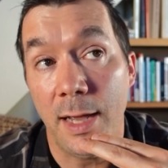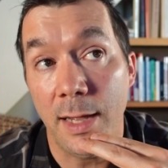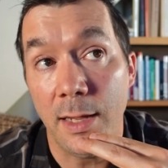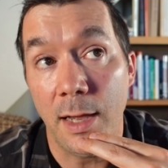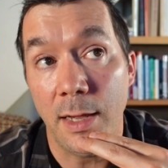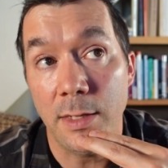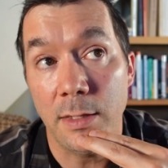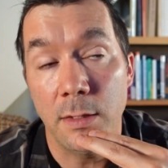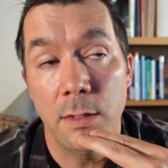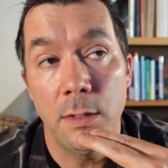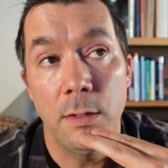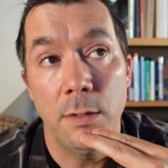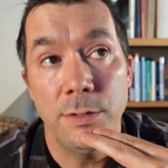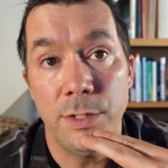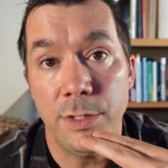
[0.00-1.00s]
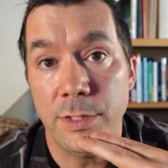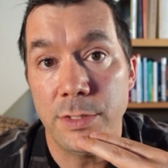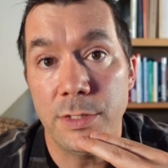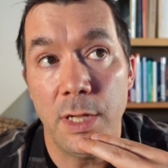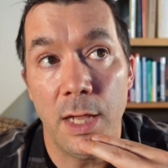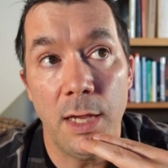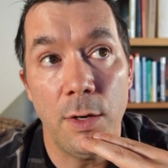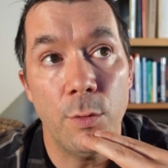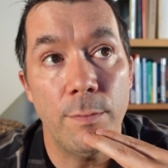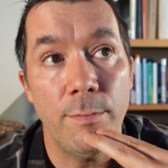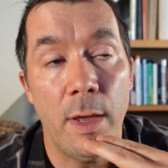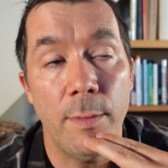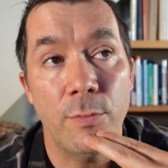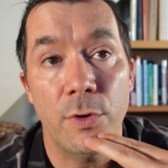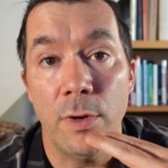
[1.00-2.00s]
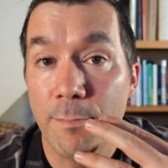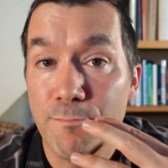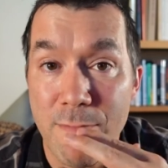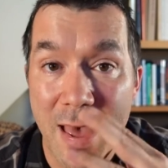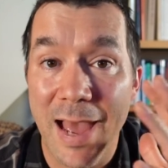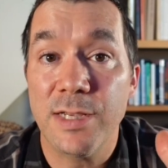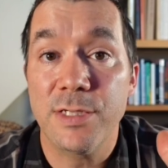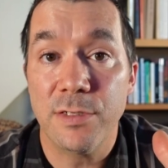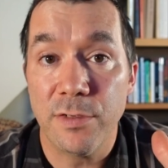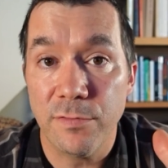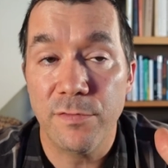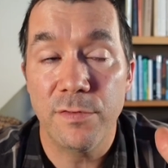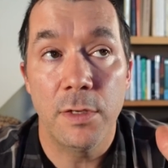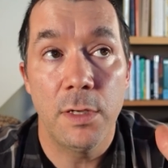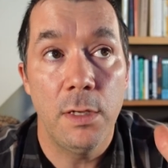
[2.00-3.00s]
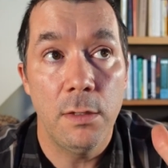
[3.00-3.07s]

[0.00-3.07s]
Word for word: I to this day, remember a massive